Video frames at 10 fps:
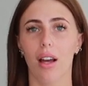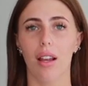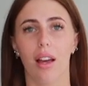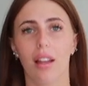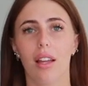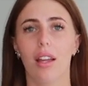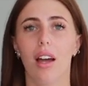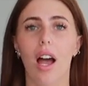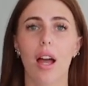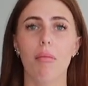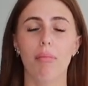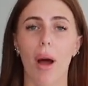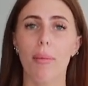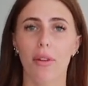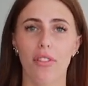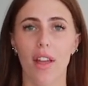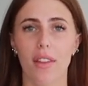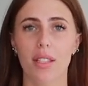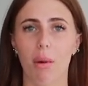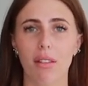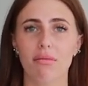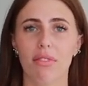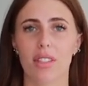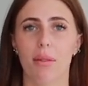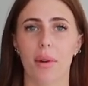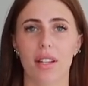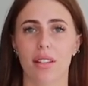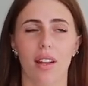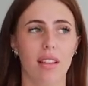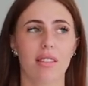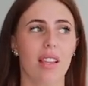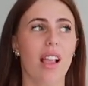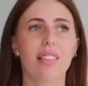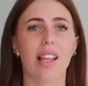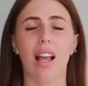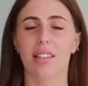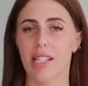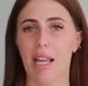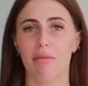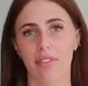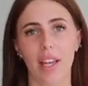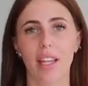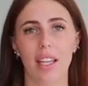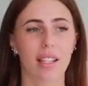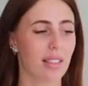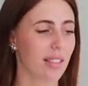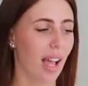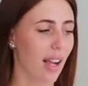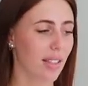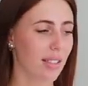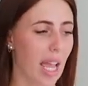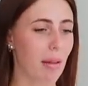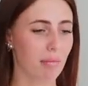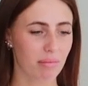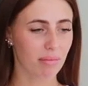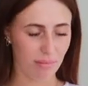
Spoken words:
color, but I prefer this one for some reason. It's the exact same fit, exact same